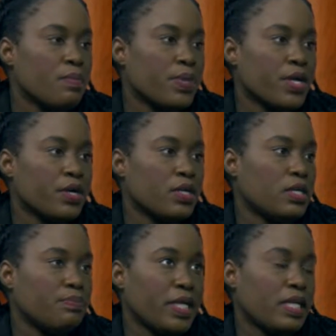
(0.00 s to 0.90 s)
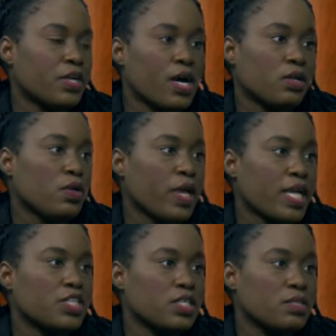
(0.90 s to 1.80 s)
be near our
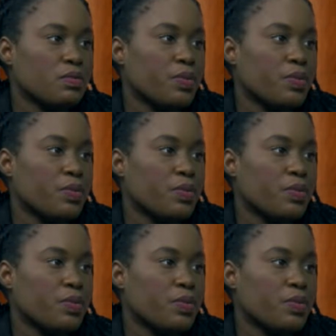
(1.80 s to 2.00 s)
location,